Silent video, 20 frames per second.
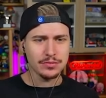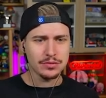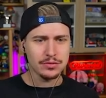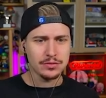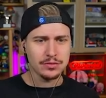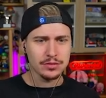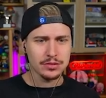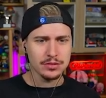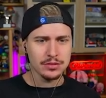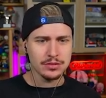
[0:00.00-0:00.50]

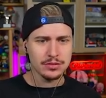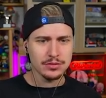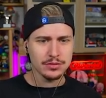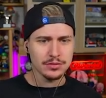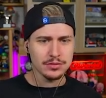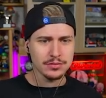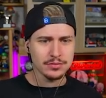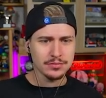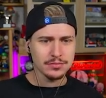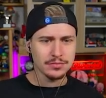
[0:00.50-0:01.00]

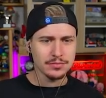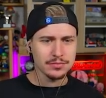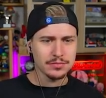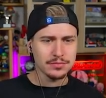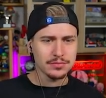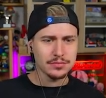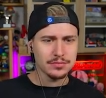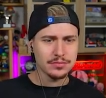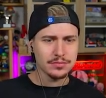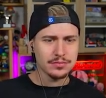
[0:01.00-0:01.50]

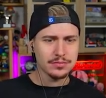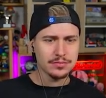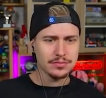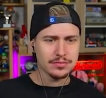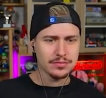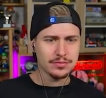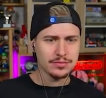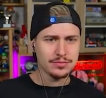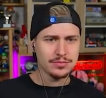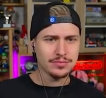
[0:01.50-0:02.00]

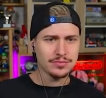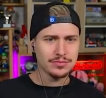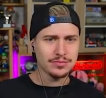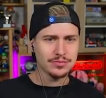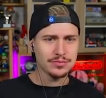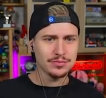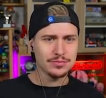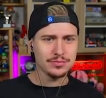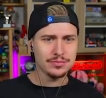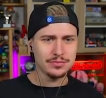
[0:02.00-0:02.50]

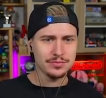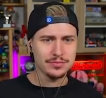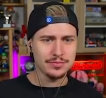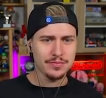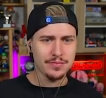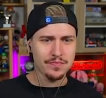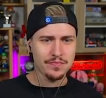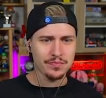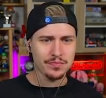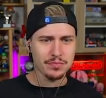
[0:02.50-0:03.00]

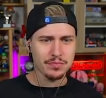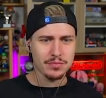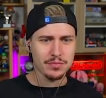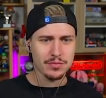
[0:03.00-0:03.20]
Nobody speaks.